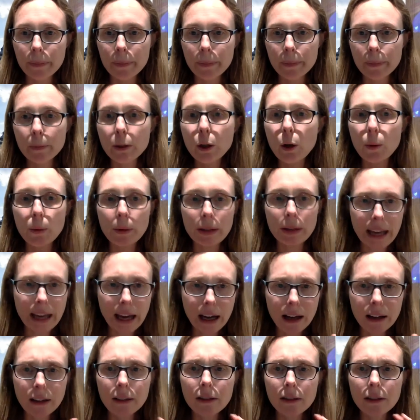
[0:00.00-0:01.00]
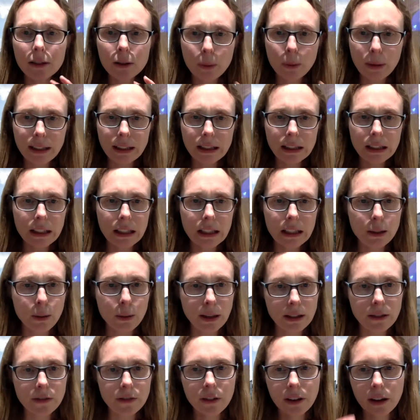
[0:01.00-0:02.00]
So yeah, 20,
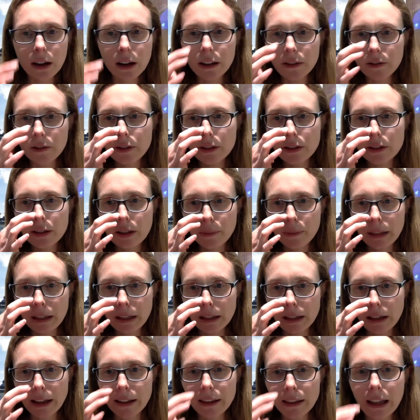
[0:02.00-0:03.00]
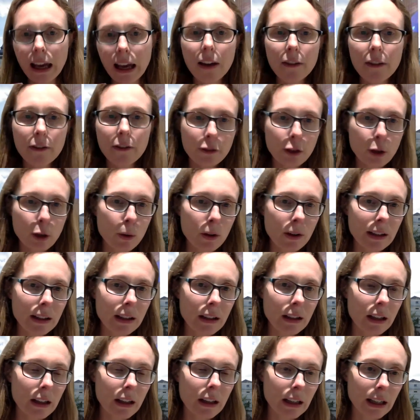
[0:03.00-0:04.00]
25, something like that. Fewer in
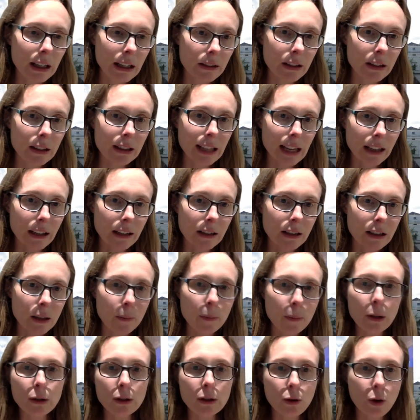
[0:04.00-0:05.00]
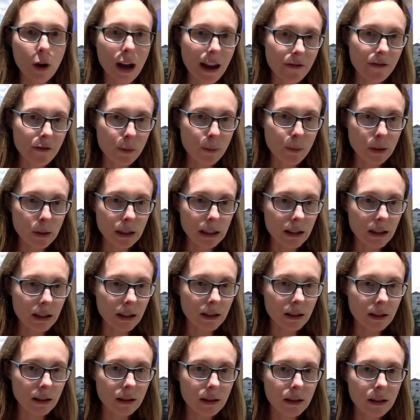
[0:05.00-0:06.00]
the second year because not everybody
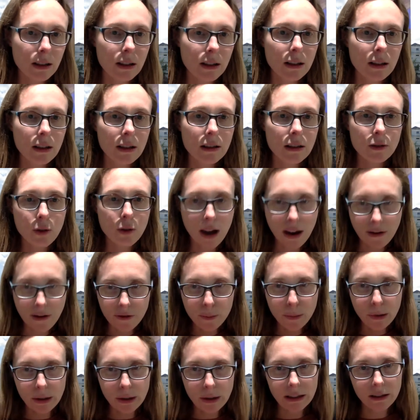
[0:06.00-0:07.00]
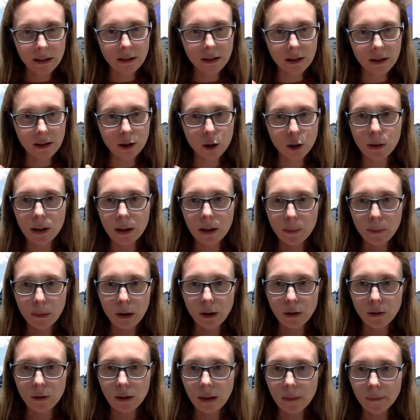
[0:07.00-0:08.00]
does the 2-year
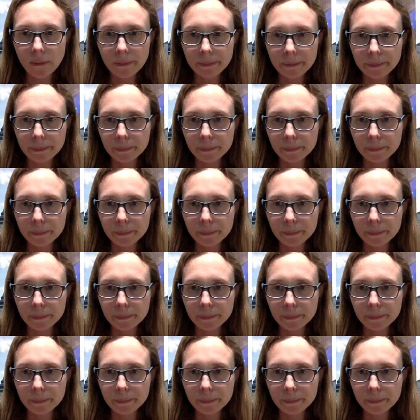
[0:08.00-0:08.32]
program.